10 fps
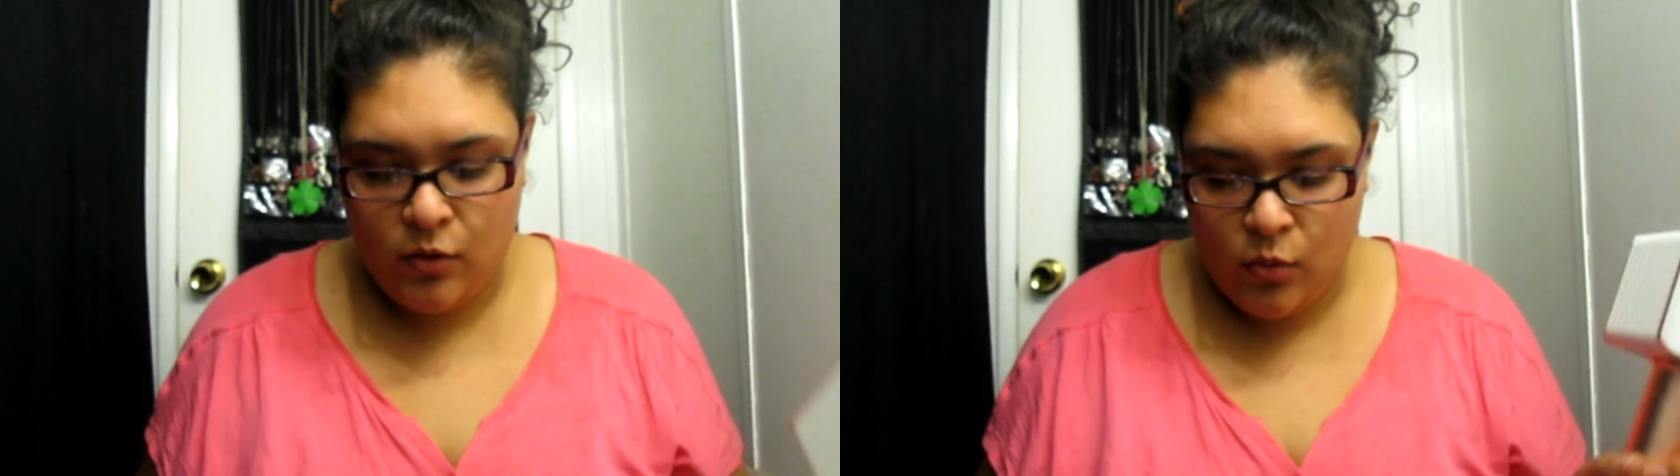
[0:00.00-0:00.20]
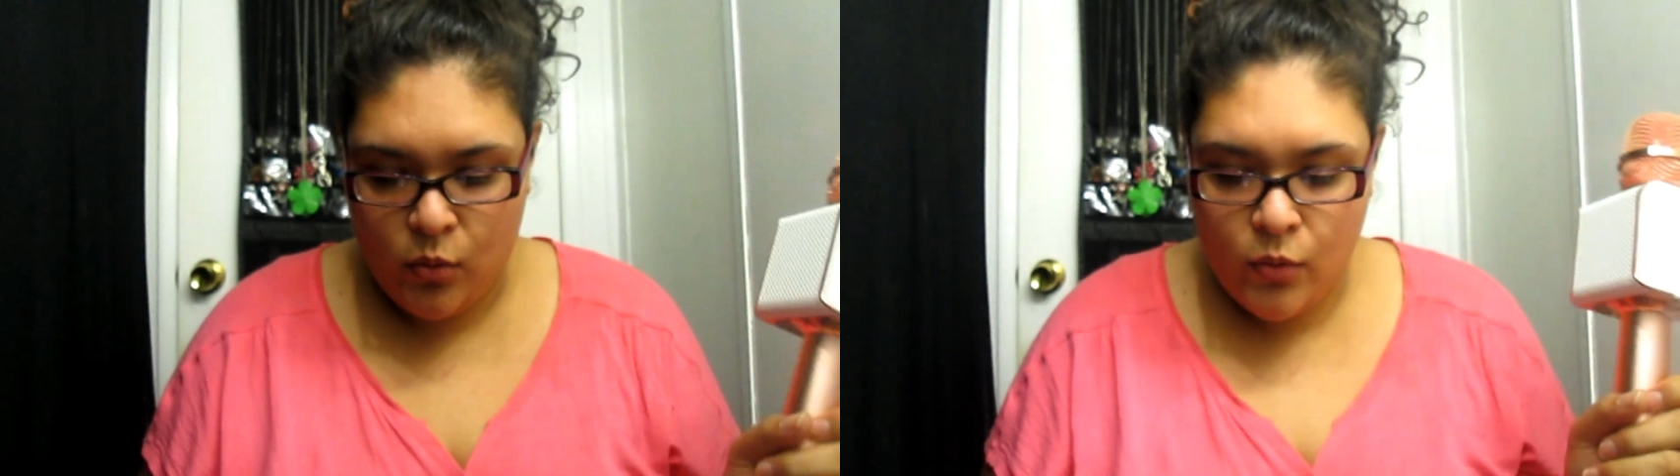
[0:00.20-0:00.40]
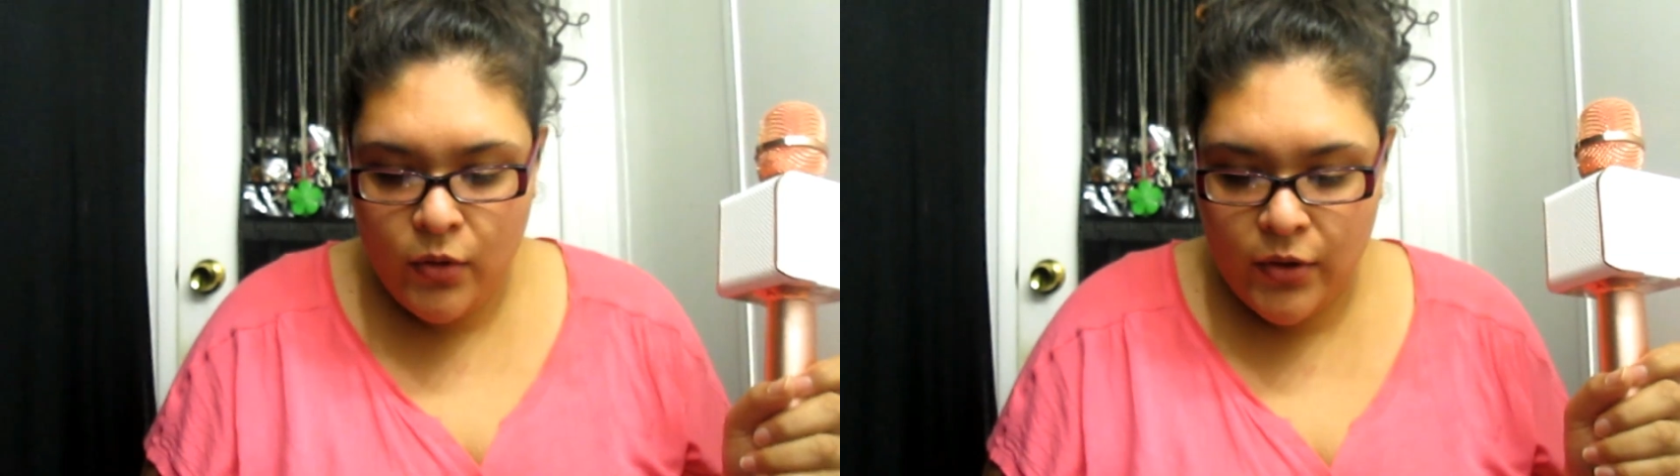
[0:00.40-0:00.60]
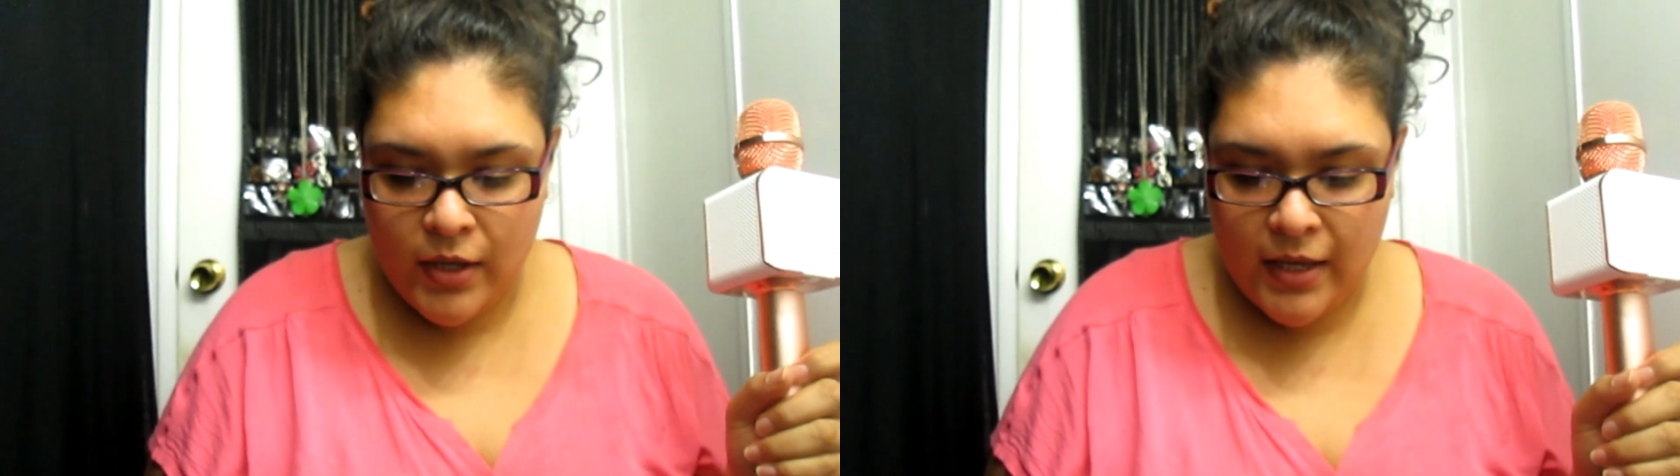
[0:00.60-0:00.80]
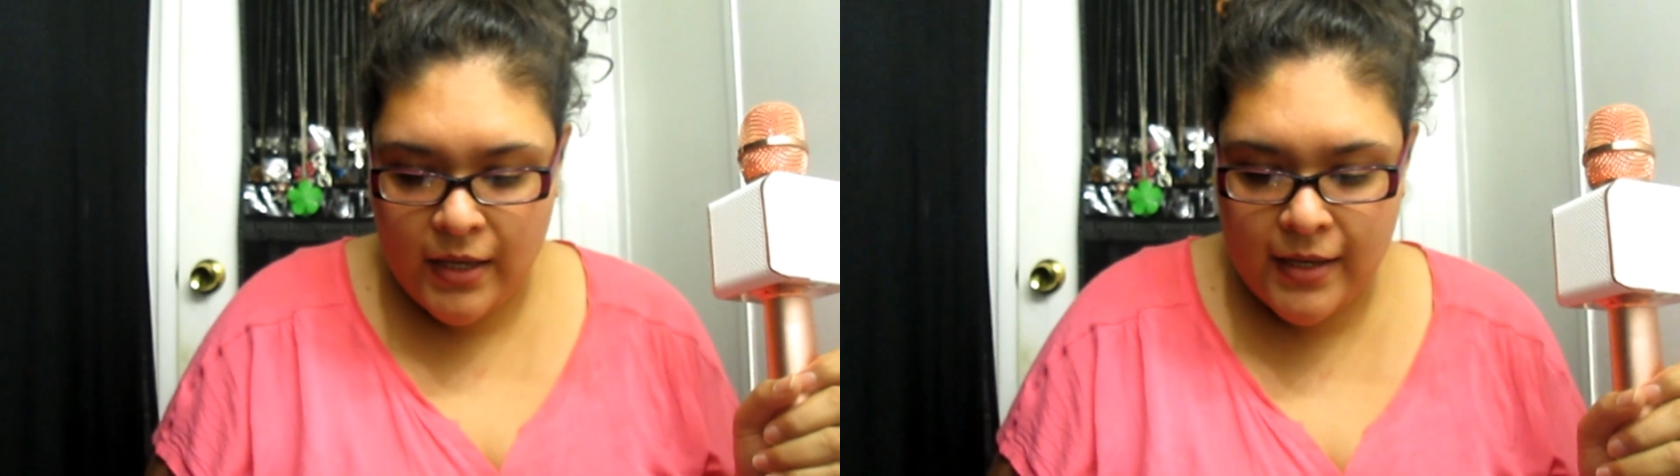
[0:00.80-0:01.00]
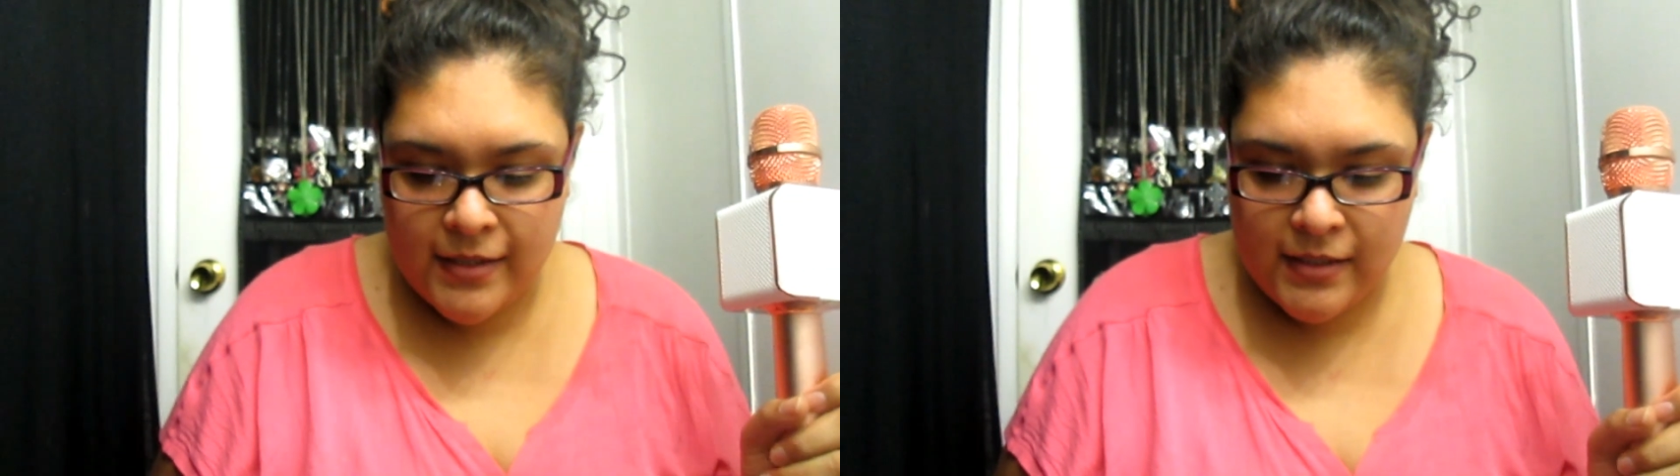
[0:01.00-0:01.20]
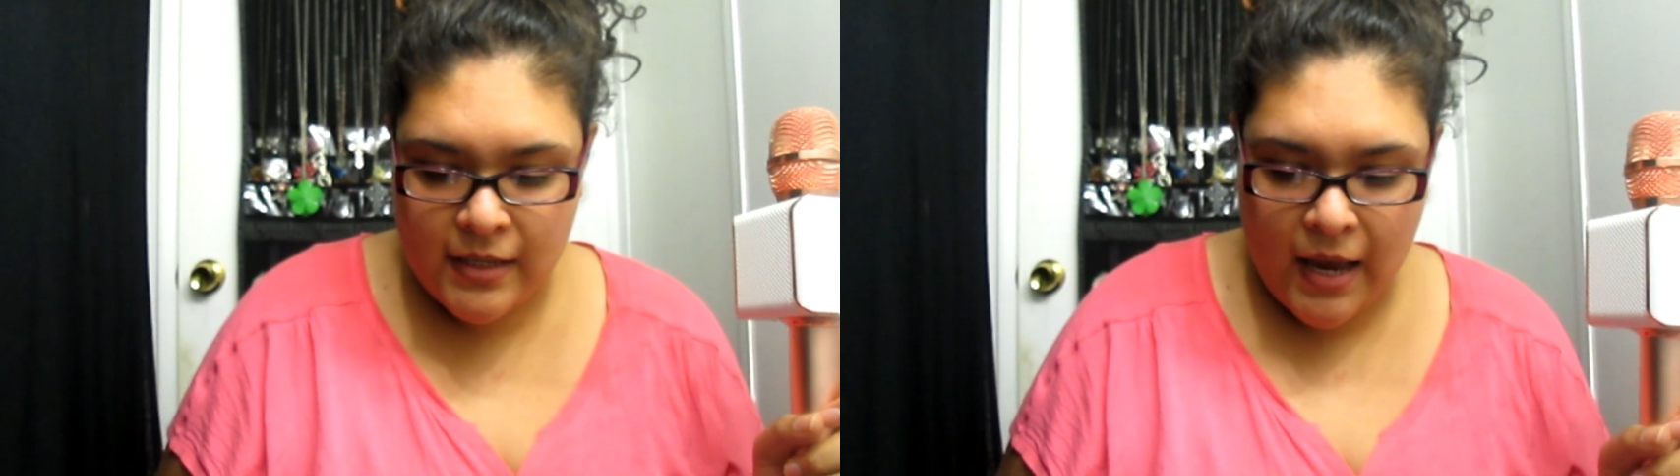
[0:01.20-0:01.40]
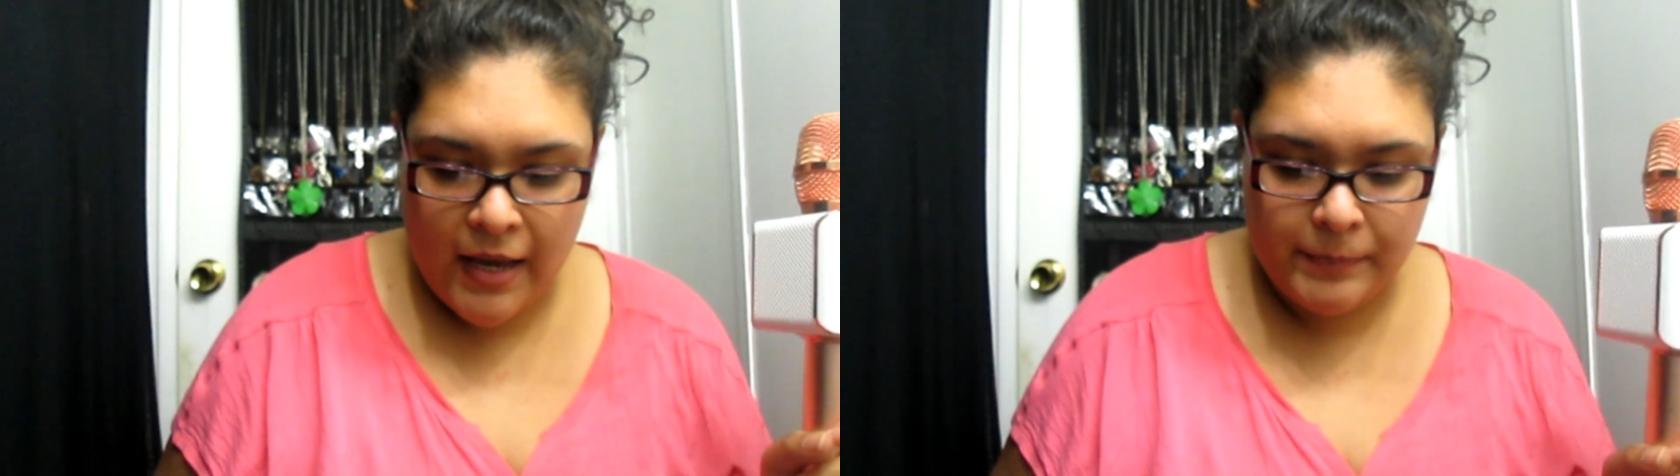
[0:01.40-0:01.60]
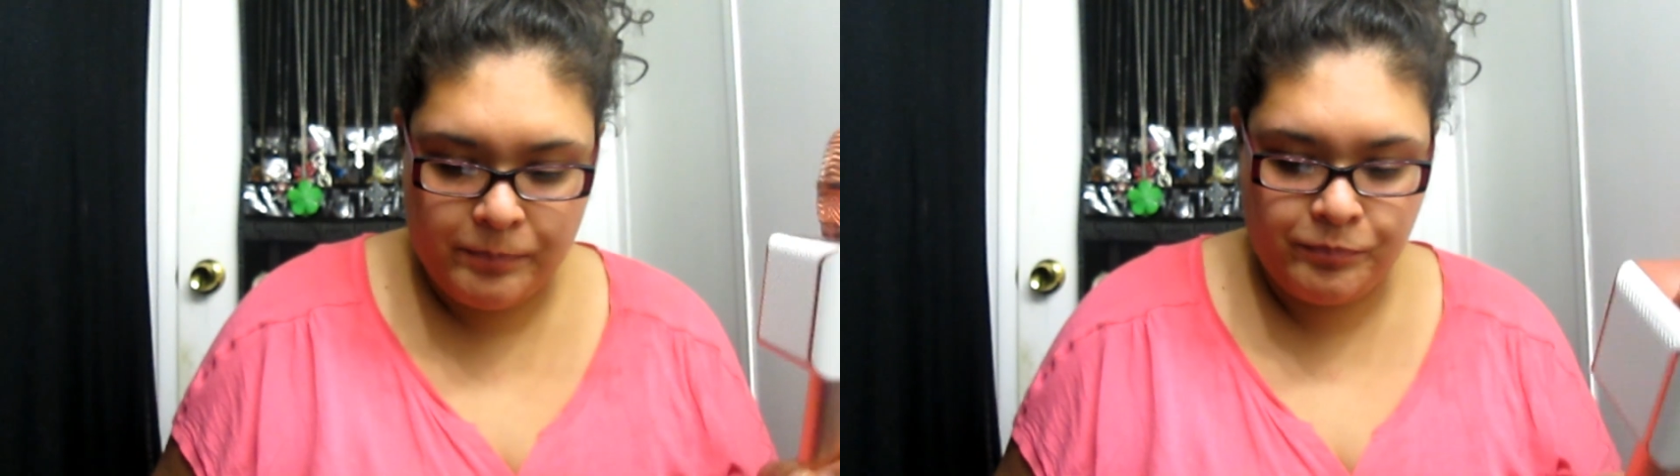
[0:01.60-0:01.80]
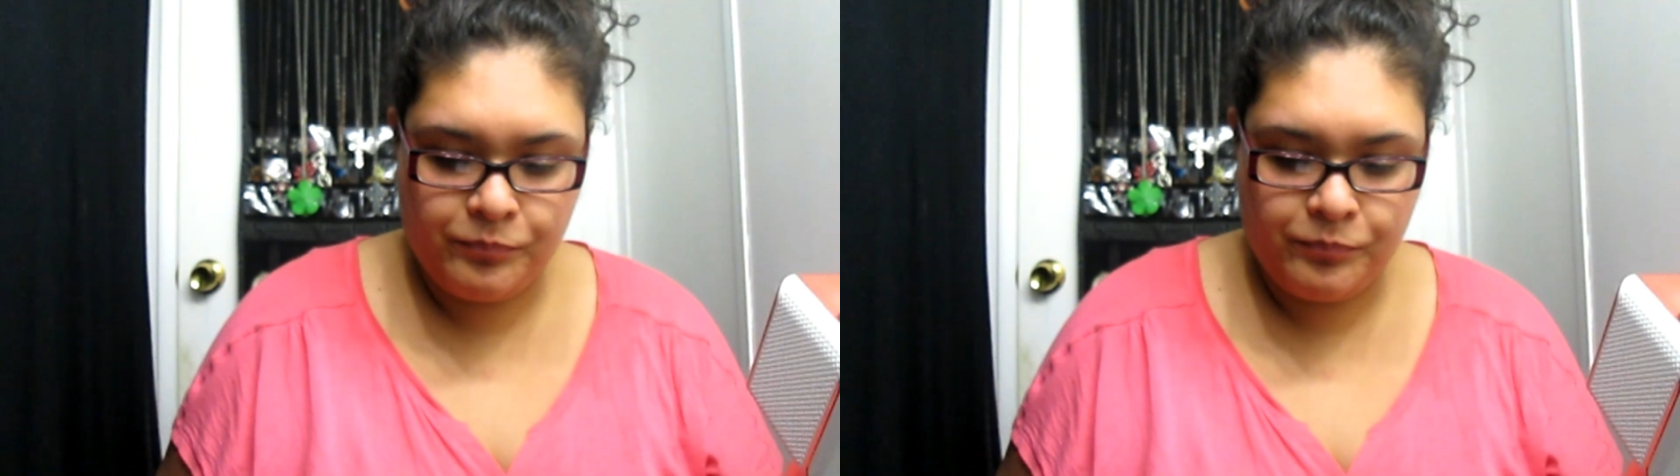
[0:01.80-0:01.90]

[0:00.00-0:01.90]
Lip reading: cool thing is that